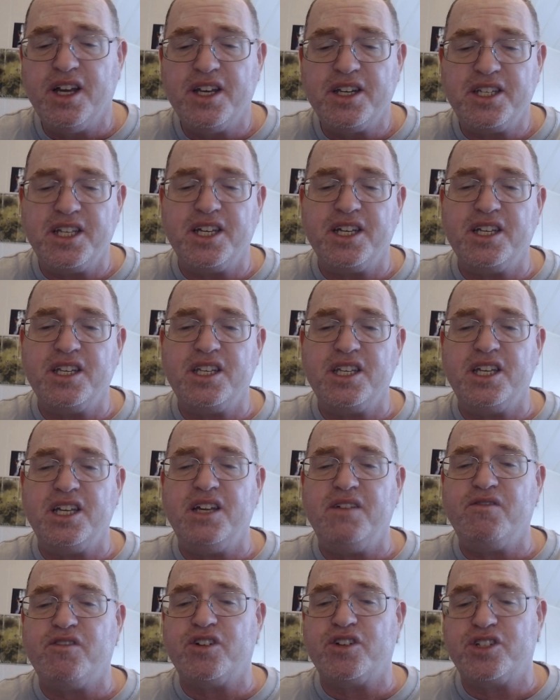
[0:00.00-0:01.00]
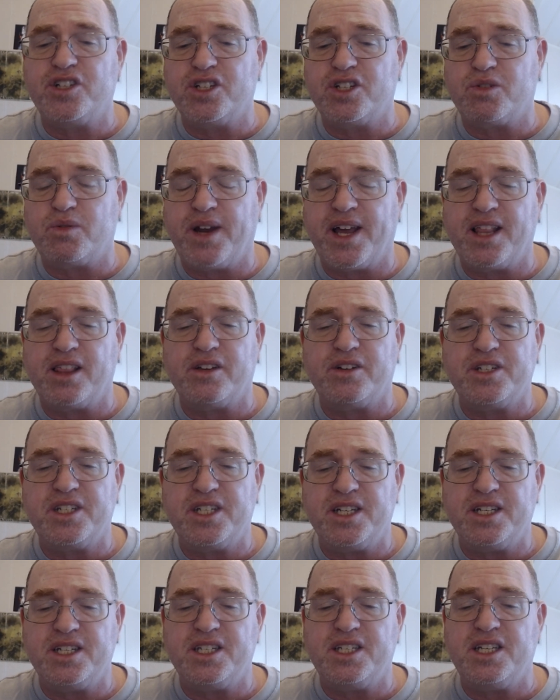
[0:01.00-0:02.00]
D&D versus regular
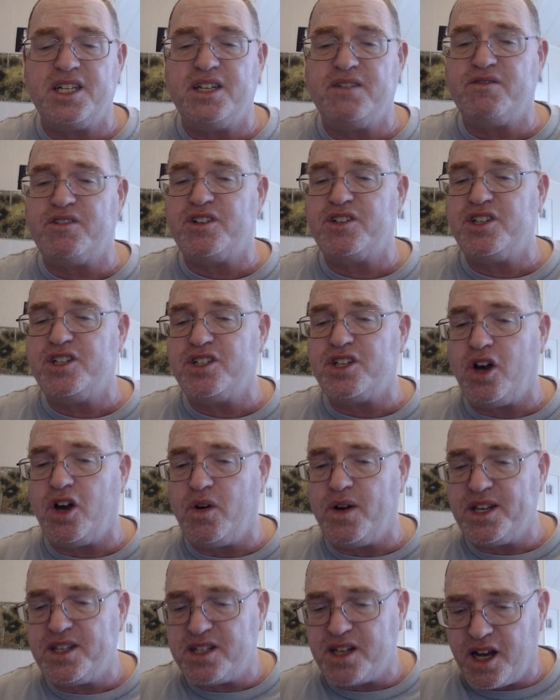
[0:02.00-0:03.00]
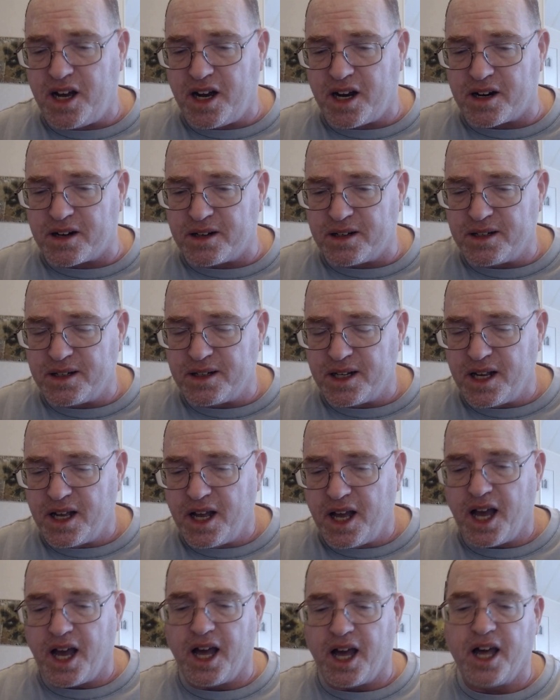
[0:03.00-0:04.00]
D&D versus OSR.
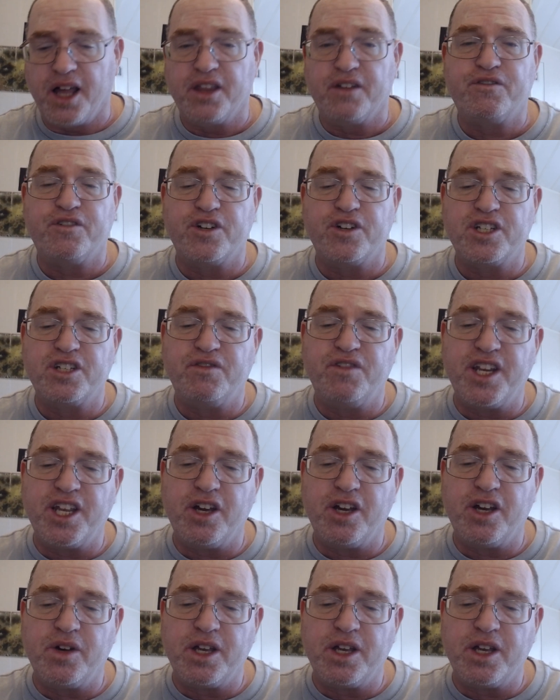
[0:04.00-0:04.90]
Uh, the first video